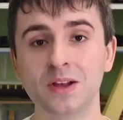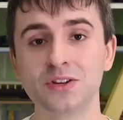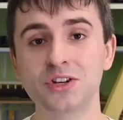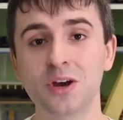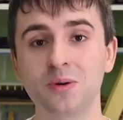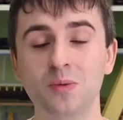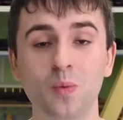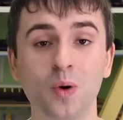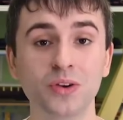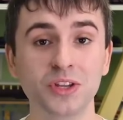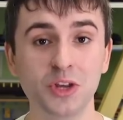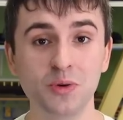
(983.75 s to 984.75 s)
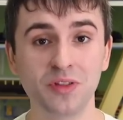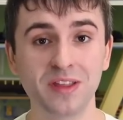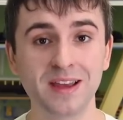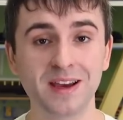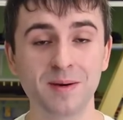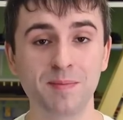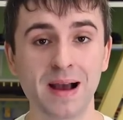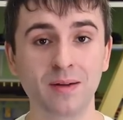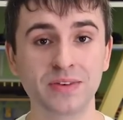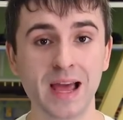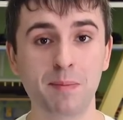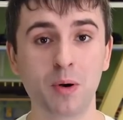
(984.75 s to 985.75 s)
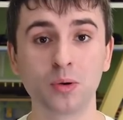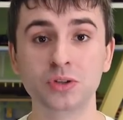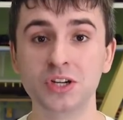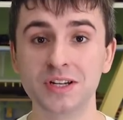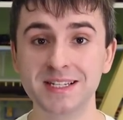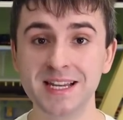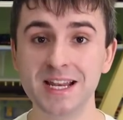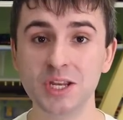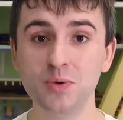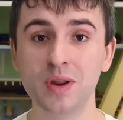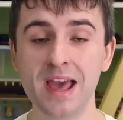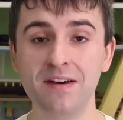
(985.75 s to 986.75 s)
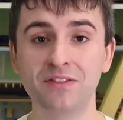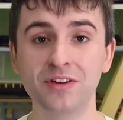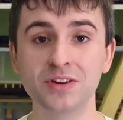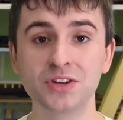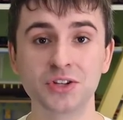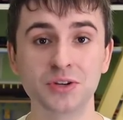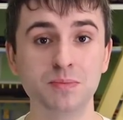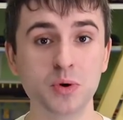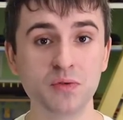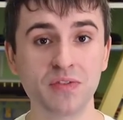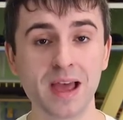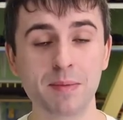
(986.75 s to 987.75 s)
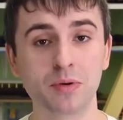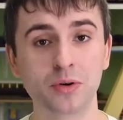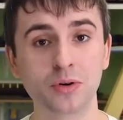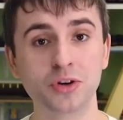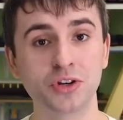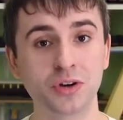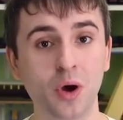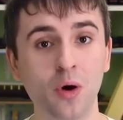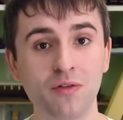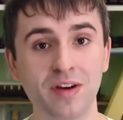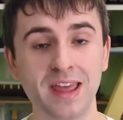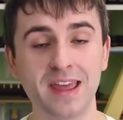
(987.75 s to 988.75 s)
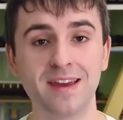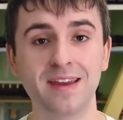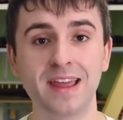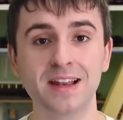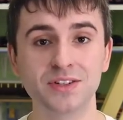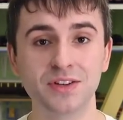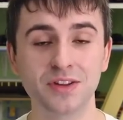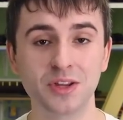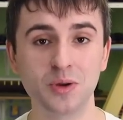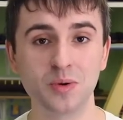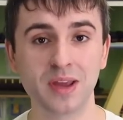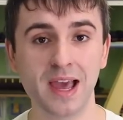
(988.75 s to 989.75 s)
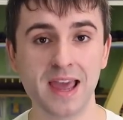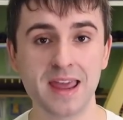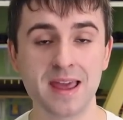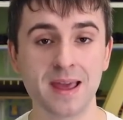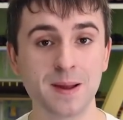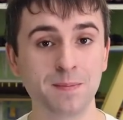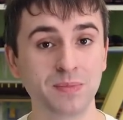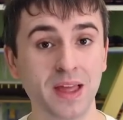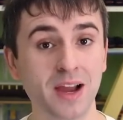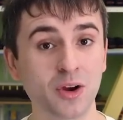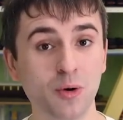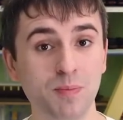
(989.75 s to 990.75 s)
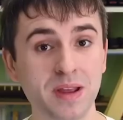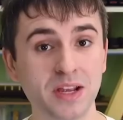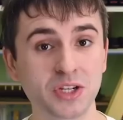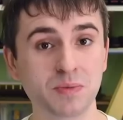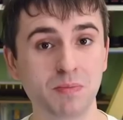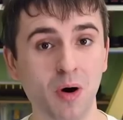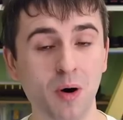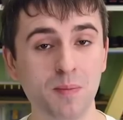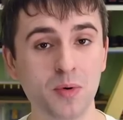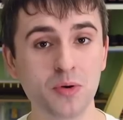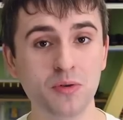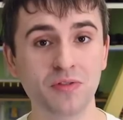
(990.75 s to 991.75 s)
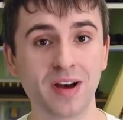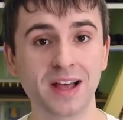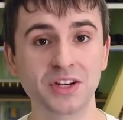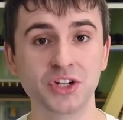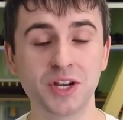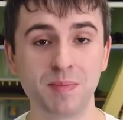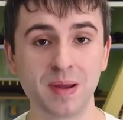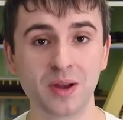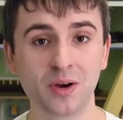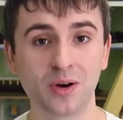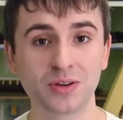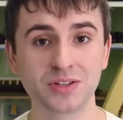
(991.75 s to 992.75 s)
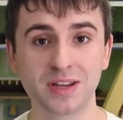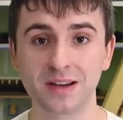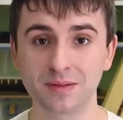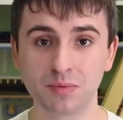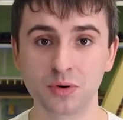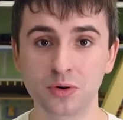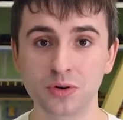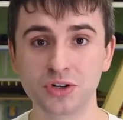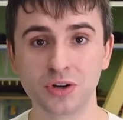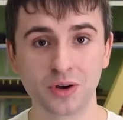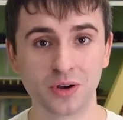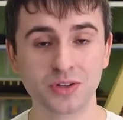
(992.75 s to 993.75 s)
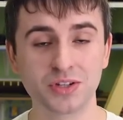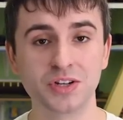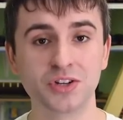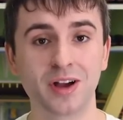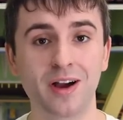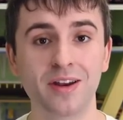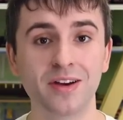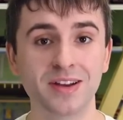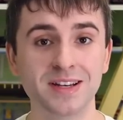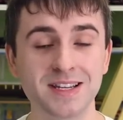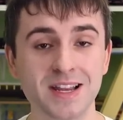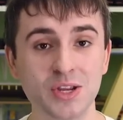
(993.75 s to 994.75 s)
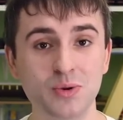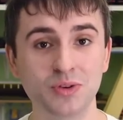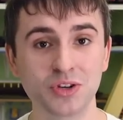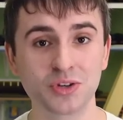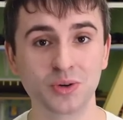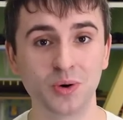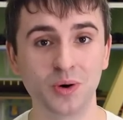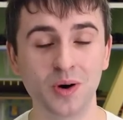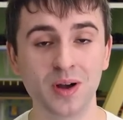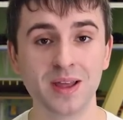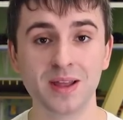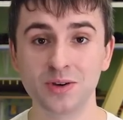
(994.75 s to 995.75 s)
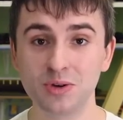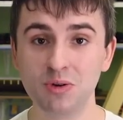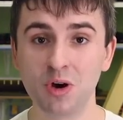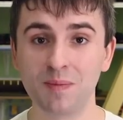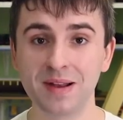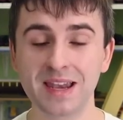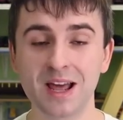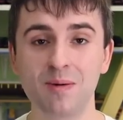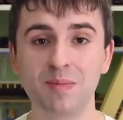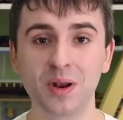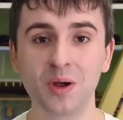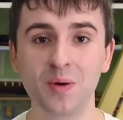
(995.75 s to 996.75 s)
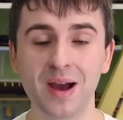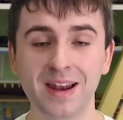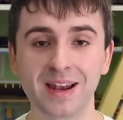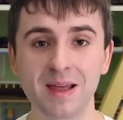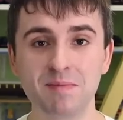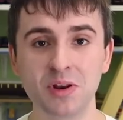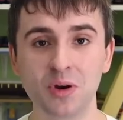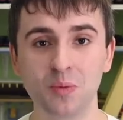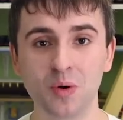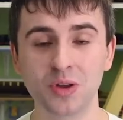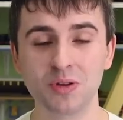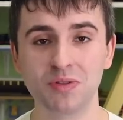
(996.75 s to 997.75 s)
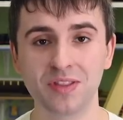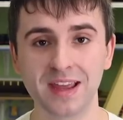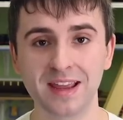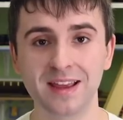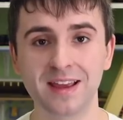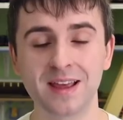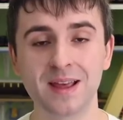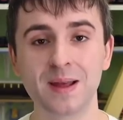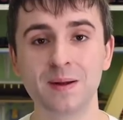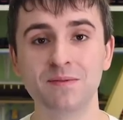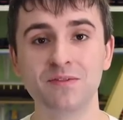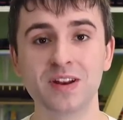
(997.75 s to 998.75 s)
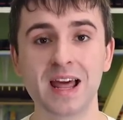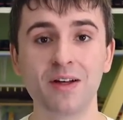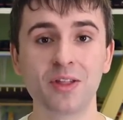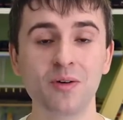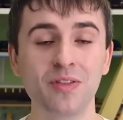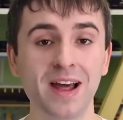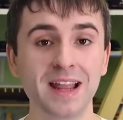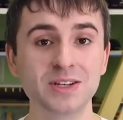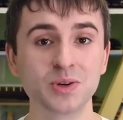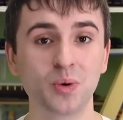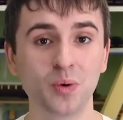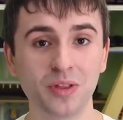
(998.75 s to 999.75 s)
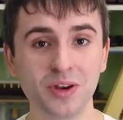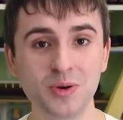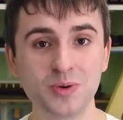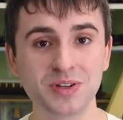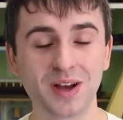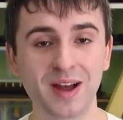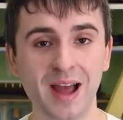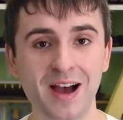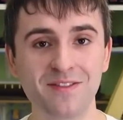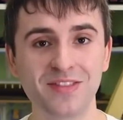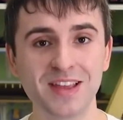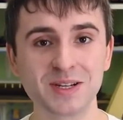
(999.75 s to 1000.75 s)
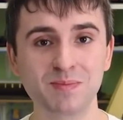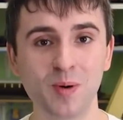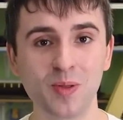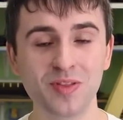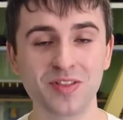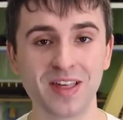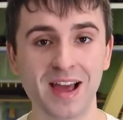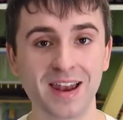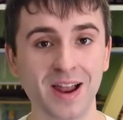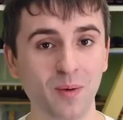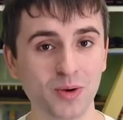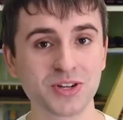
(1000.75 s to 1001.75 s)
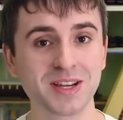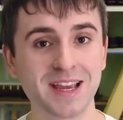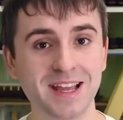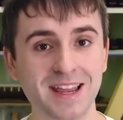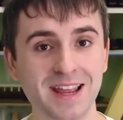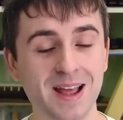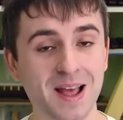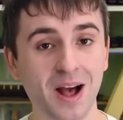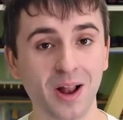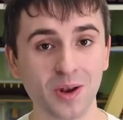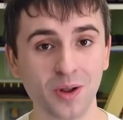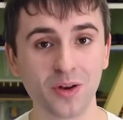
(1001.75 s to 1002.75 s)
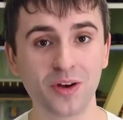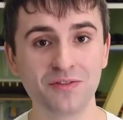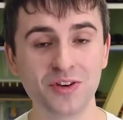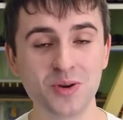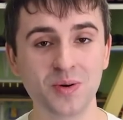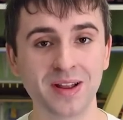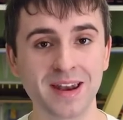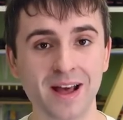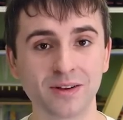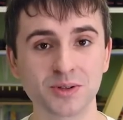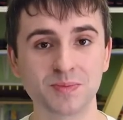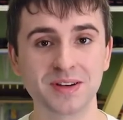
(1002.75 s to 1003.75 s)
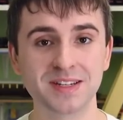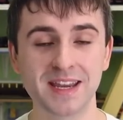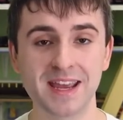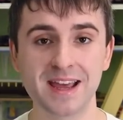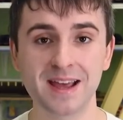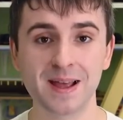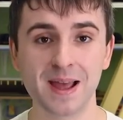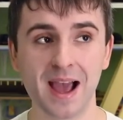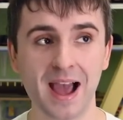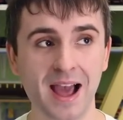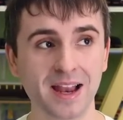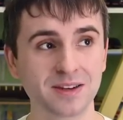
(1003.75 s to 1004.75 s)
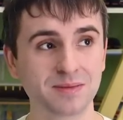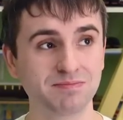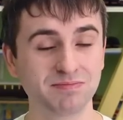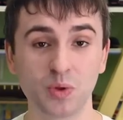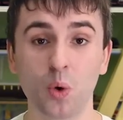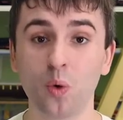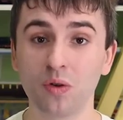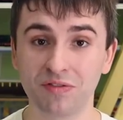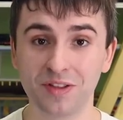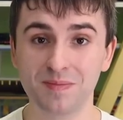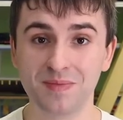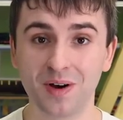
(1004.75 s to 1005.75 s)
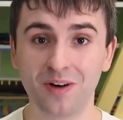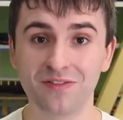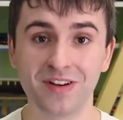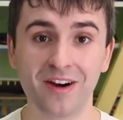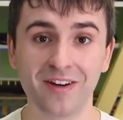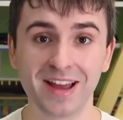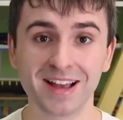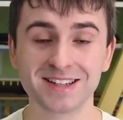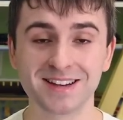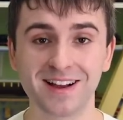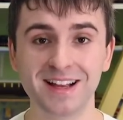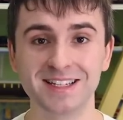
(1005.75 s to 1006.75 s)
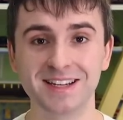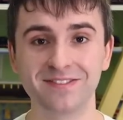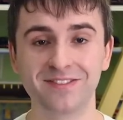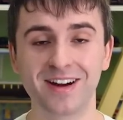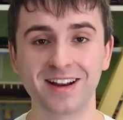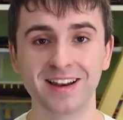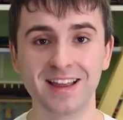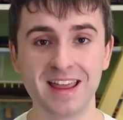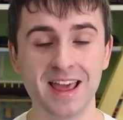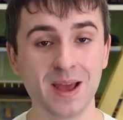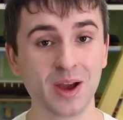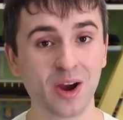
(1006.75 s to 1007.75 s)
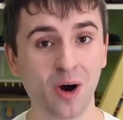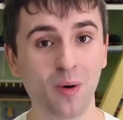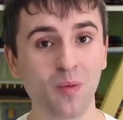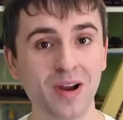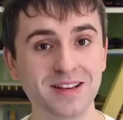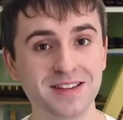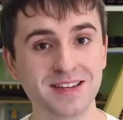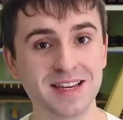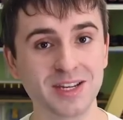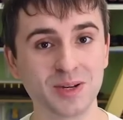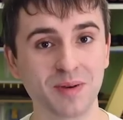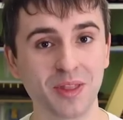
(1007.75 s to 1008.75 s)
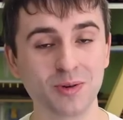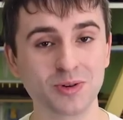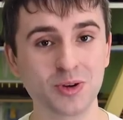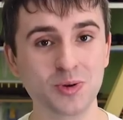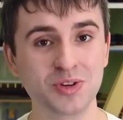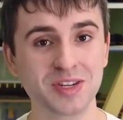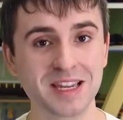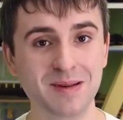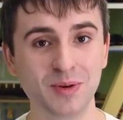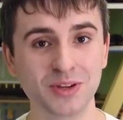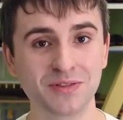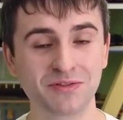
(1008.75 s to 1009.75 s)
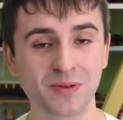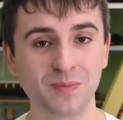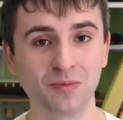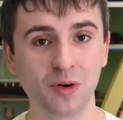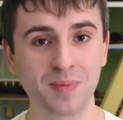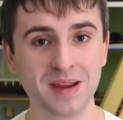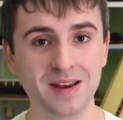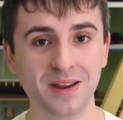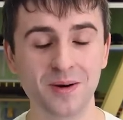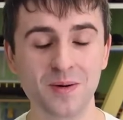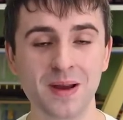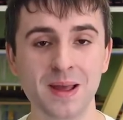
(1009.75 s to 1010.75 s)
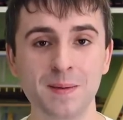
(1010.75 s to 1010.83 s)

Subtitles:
So, what do you think about Dapol's continued efforts to move their production over here into the UK? That could be a smart move as shipping costs and production costs in China continue to soar. Do comment down below and let me know what you think. For now though, that is all the news I have this month, and I wasn't kidding, a lot of new announcements here, and all of them are very exciting, frankly. Can't wait to see some of those new steamers from Rapido.